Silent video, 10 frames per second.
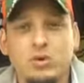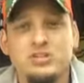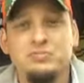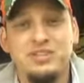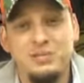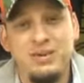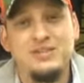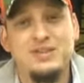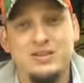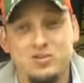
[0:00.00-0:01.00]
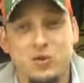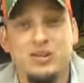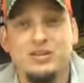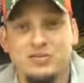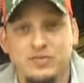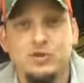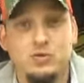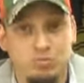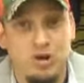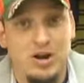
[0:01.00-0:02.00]
or something that makes sense relative to
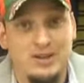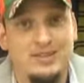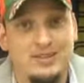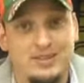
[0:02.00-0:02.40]
the product.